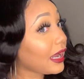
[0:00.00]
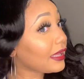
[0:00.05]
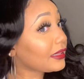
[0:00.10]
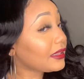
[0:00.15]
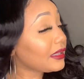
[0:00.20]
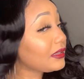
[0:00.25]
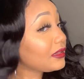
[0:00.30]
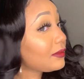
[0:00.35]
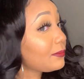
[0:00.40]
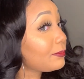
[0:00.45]

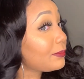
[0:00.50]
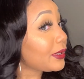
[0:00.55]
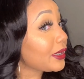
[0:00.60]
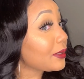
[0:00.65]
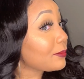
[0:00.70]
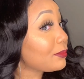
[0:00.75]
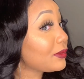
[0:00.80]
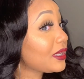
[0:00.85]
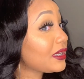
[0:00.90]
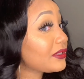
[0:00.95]
think the
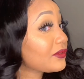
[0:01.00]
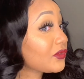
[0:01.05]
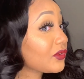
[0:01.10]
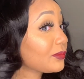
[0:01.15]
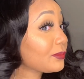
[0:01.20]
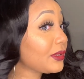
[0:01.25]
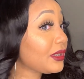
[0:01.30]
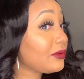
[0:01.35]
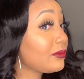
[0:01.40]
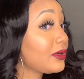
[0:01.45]
big plus for
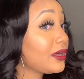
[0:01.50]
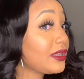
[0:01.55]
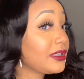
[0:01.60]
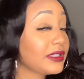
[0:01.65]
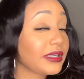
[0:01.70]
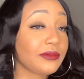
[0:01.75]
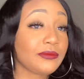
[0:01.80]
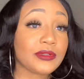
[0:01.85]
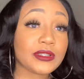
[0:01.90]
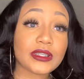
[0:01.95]
me
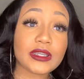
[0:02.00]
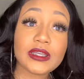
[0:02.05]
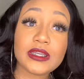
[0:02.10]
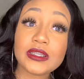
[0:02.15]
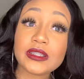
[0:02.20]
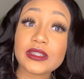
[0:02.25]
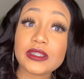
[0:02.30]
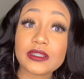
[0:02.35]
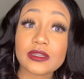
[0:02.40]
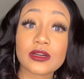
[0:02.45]
was it was
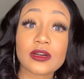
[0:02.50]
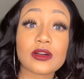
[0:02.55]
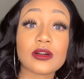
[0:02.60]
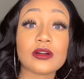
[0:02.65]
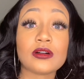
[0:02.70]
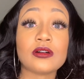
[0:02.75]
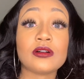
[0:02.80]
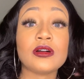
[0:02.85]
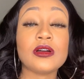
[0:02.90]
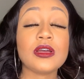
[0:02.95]
easy to
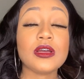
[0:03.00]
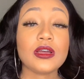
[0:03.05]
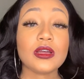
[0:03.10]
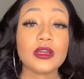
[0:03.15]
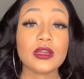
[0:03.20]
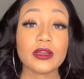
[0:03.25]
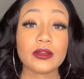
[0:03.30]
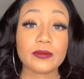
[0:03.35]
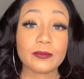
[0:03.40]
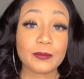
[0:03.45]
curl.
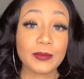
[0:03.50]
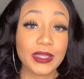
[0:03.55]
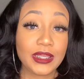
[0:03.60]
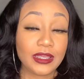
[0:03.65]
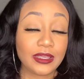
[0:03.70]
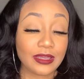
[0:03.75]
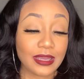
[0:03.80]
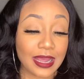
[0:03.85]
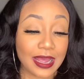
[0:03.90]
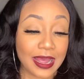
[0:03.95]

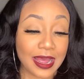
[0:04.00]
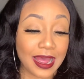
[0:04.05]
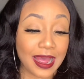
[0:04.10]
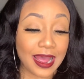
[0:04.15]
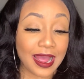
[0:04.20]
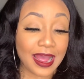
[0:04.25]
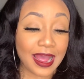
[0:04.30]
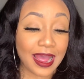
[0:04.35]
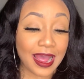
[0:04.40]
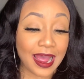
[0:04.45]
Me,
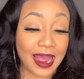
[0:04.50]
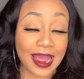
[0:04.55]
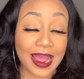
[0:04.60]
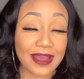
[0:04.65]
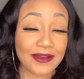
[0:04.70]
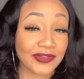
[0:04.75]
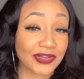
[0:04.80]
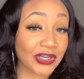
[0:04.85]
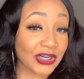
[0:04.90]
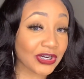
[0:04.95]
I
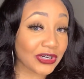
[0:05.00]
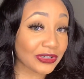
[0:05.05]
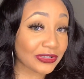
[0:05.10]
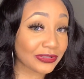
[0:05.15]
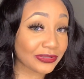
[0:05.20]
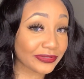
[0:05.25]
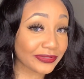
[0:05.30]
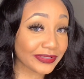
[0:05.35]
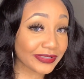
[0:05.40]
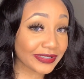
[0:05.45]
haven't
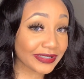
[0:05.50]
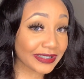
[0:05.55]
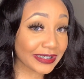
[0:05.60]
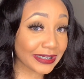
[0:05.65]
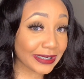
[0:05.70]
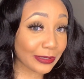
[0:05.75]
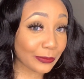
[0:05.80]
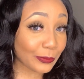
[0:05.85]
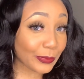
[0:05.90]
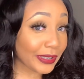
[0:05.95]
curled
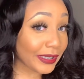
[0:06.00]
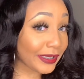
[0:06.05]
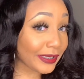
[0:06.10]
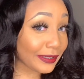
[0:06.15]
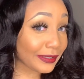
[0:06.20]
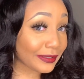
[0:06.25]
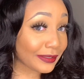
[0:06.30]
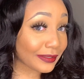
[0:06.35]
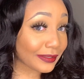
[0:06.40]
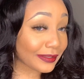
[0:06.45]
a
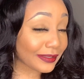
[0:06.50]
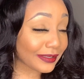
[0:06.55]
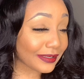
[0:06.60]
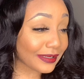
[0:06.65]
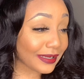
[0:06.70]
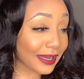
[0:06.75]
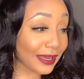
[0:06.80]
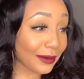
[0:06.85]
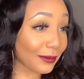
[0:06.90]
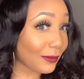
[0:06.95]
wig
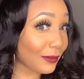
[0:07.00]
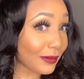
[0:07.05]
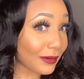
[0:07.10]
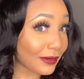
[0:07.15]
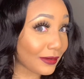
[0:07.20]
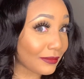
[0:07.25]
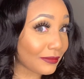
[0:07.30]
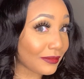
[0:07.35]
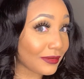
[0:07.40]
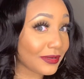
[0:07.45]
at
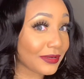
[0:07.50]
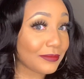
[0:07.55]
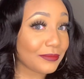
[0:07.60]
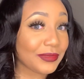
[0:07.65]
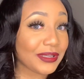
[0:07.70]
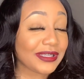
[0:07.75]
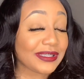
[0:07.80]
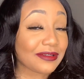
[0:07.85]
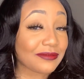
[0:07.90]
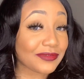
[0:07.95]
all
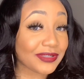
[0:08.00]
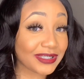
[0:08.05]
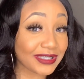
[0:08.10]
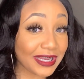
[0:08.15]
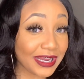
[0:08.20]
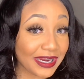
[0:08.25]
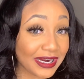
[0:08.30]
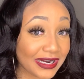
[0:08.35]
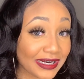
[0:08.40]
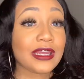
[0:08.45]
because I was
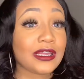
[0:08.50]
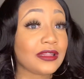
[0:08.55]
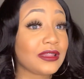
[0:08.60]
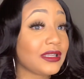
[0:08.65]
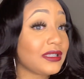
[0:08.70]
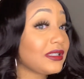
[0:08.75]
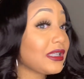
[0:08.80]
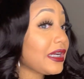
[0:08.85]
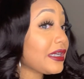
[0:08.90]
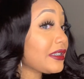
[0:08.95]
scared.
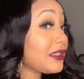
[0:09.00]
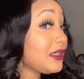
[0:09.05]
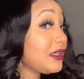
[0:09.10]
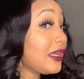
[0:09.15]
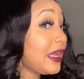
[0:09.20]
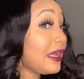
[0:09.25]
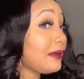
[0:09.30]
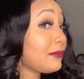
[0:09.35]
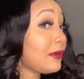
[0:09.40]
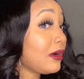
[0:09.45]
This actually
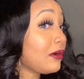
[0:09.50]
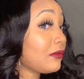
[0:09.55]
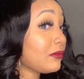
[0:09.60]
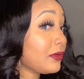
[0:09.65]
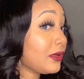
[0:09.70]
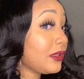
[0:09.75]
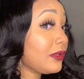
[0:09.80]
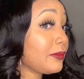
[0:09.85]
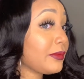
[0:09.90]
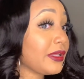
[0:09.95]
came out
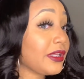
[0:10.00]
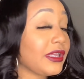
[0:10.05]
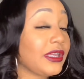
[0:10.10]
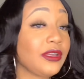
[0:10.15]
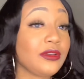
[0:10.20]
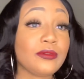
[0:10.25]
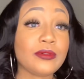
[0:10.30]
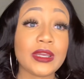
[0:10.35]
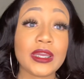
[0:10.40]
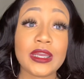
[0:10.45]
really, really
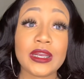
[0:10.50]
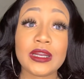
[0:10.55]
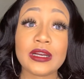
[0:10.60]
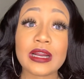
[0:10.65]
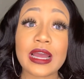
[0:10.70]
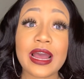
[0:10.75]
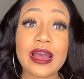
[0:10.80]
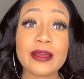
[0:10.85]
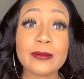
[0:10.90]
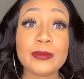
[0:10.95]
cute, and
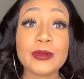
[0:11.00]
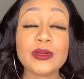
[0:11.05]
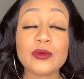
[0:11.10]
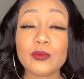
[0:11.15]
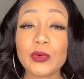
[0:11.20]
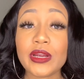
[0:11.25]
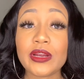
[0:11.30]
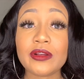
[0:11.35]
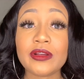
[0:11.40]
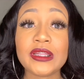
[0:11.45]
I've been
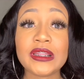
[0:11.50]
wearing